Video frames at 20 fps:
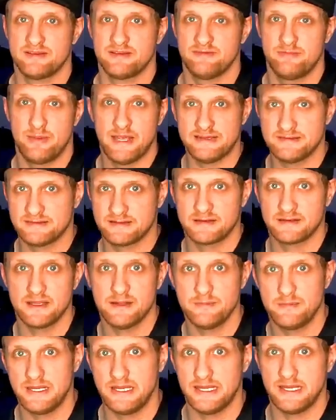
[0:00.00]
of basically
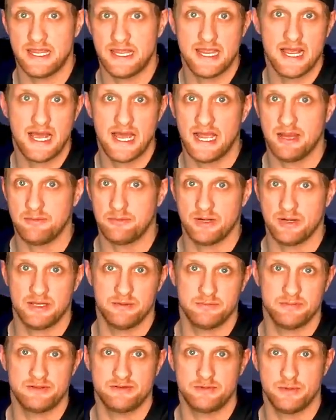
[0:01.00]
being a
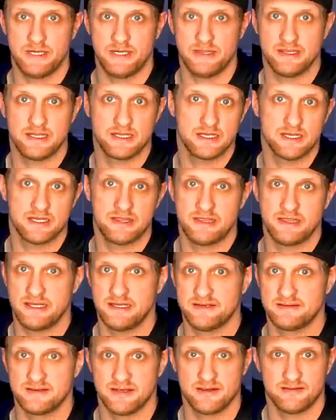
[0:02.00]
hybrid between the good
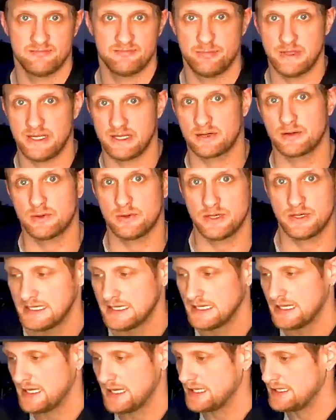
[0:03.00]
things of
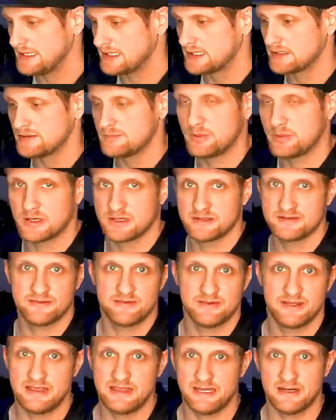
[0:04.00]
Bitcoin and the good parts of
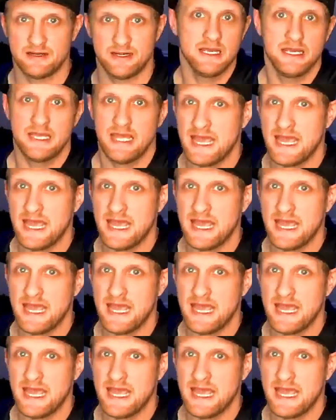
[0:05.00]
Ethereum.